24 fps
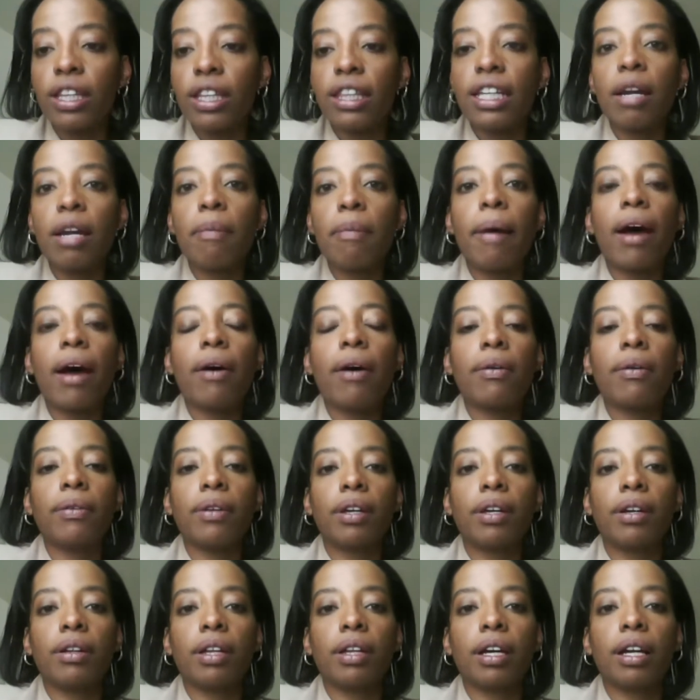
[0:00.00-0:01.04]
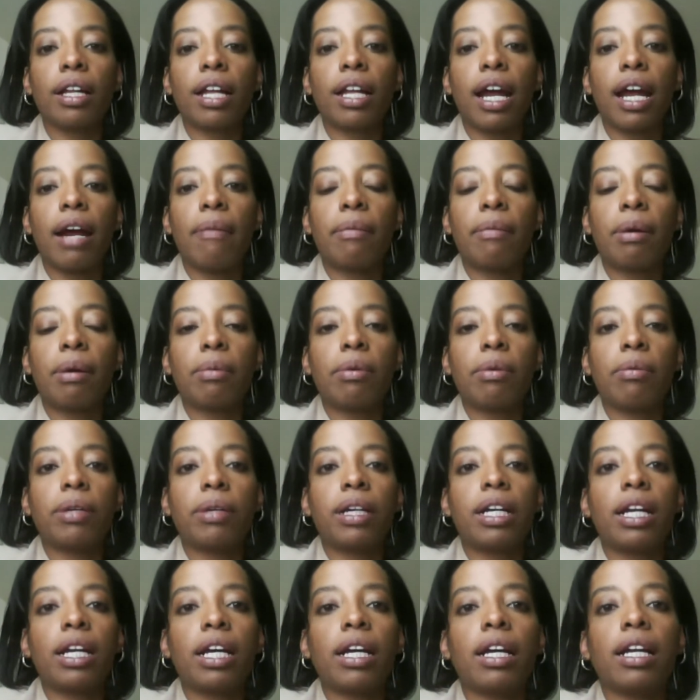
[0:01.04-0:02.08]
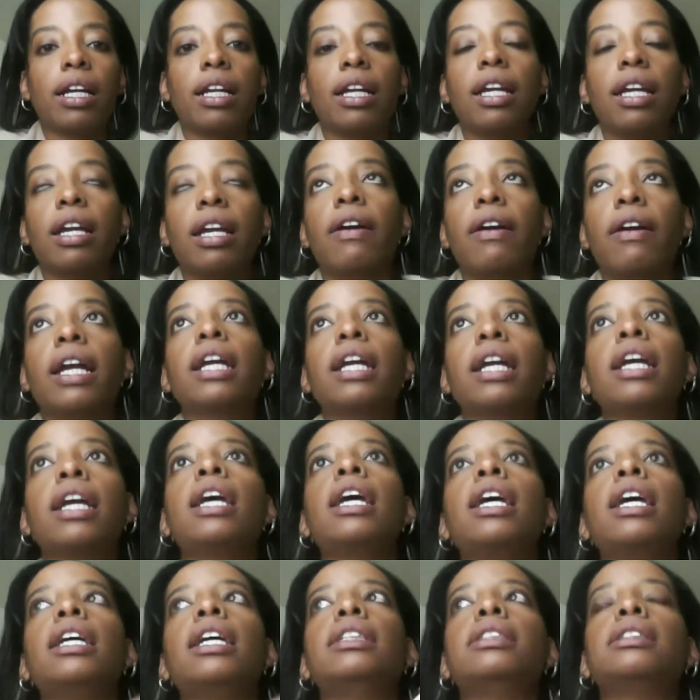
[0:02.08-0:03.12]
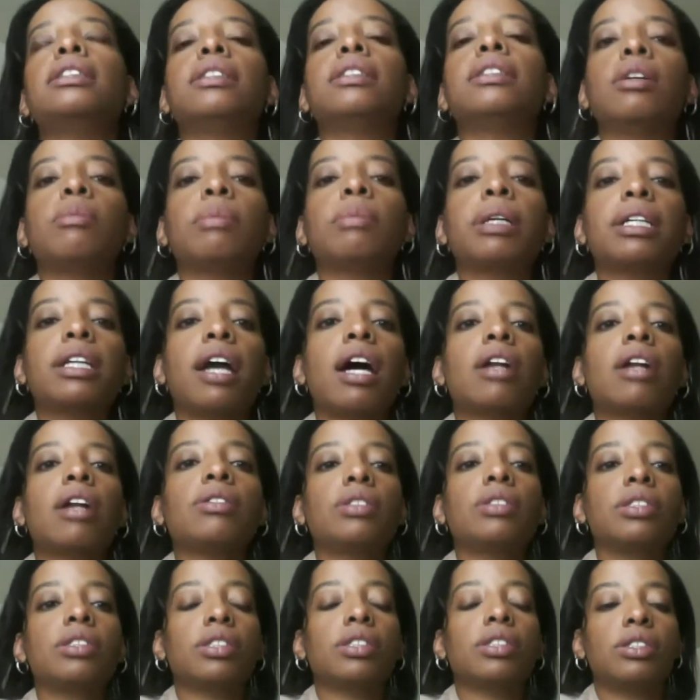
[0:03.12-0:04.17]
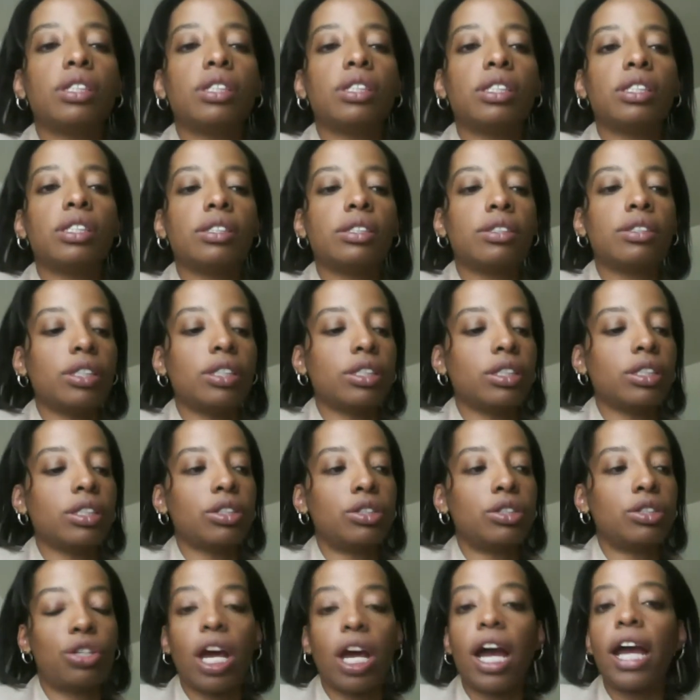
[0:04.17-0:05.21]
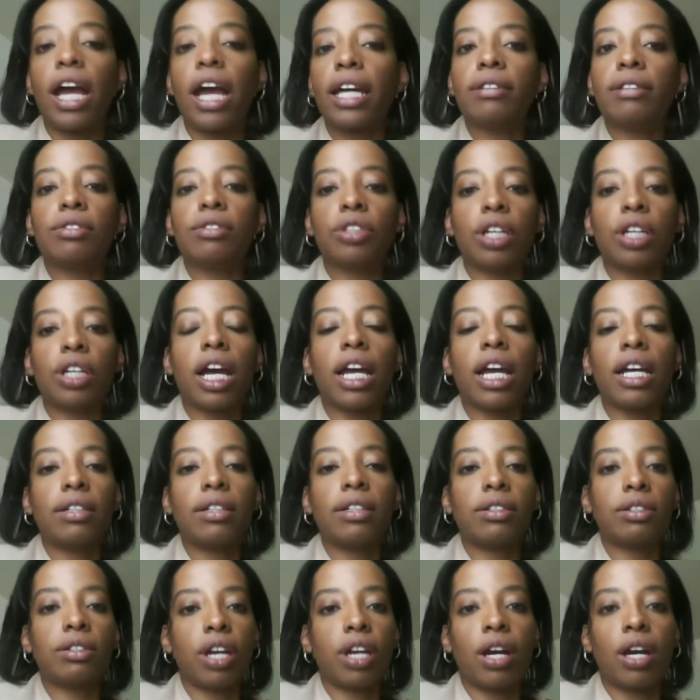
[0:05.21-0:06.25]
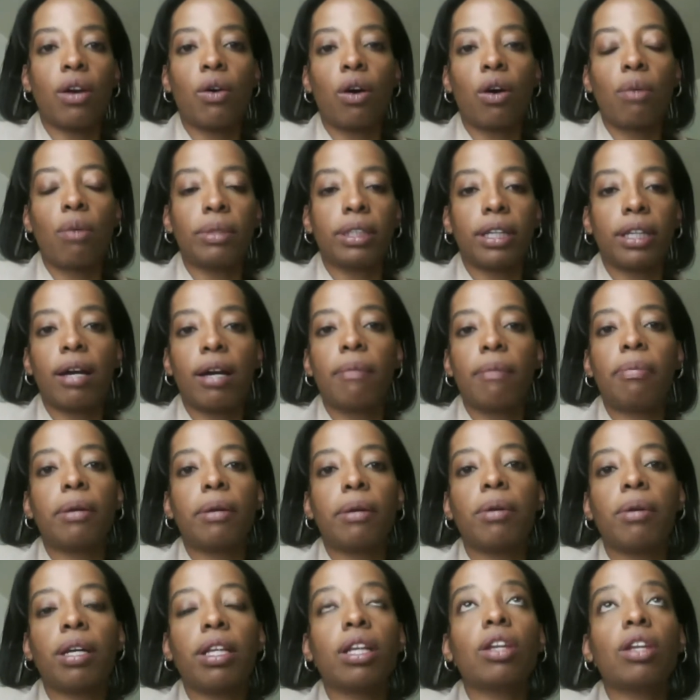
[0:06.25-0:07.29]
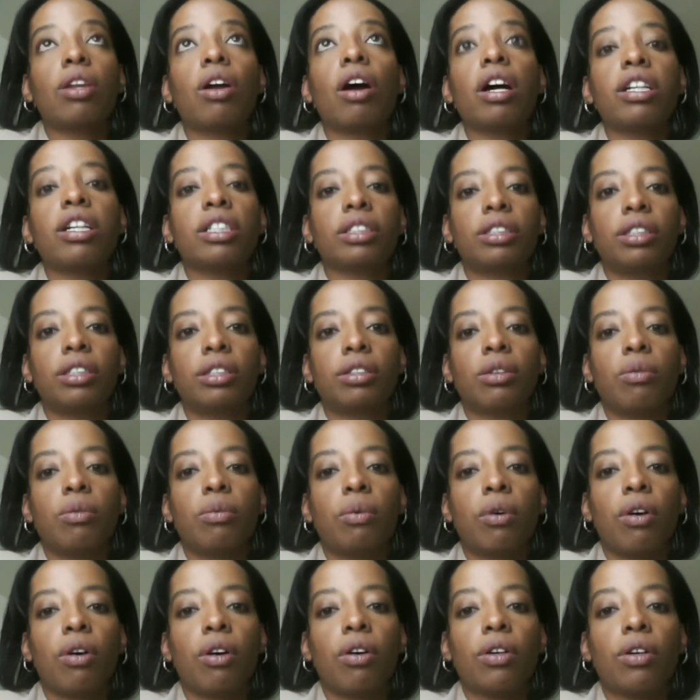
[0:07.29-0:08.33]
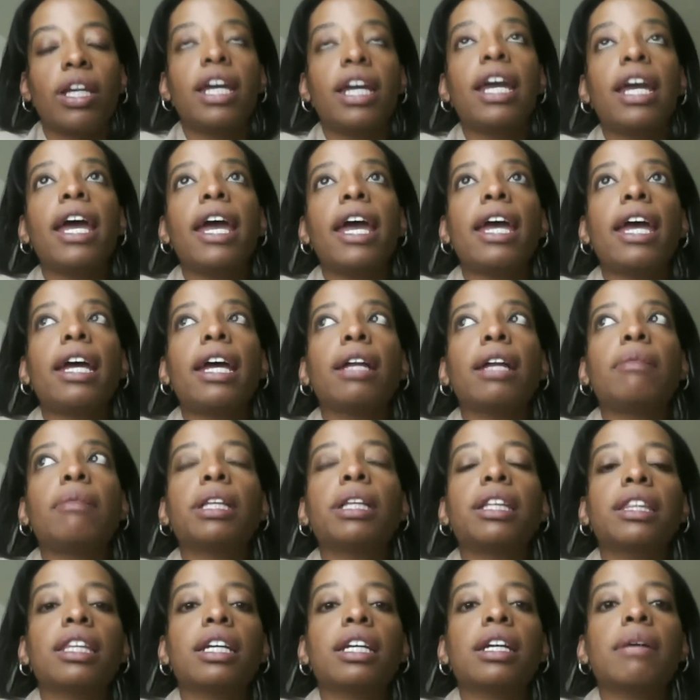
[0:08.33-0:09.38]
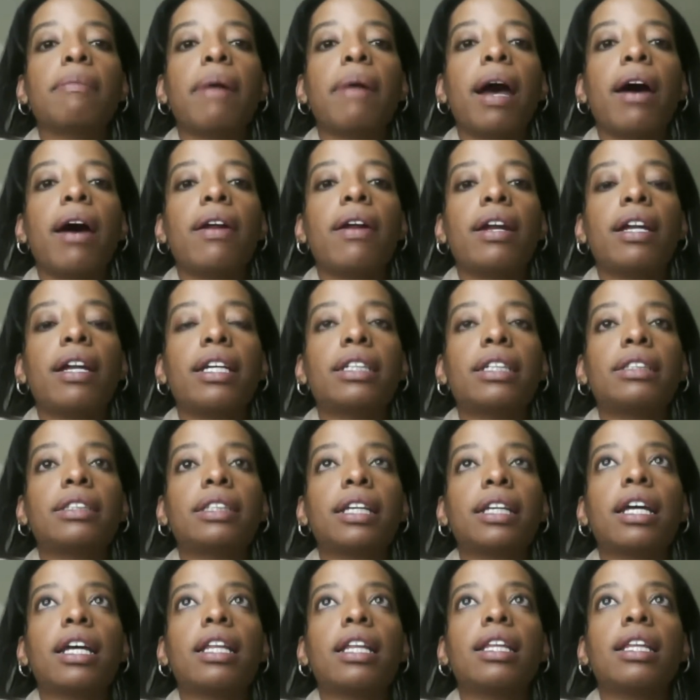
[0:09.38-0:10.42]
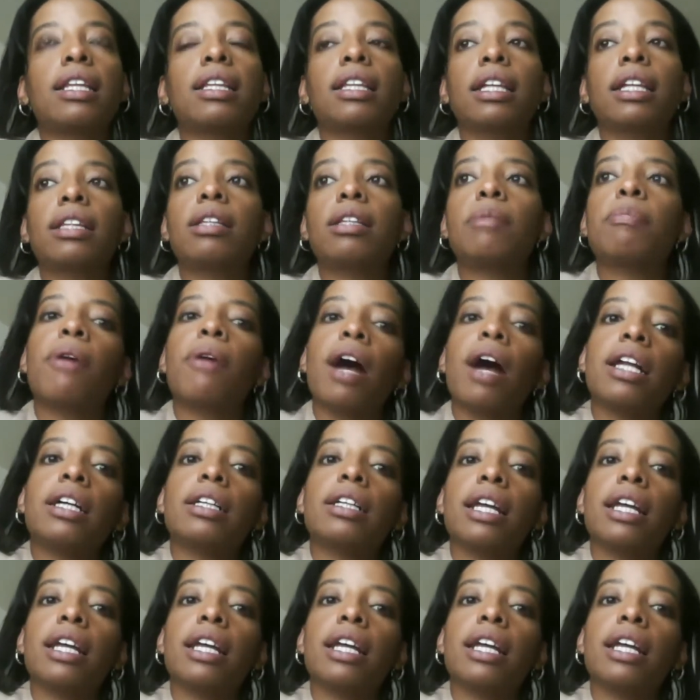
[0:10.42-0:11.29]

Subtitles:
about, that I remember reading and hearing is, McDonald's is a ginormous company, one of the largest in the world. But the thing about it is that the product that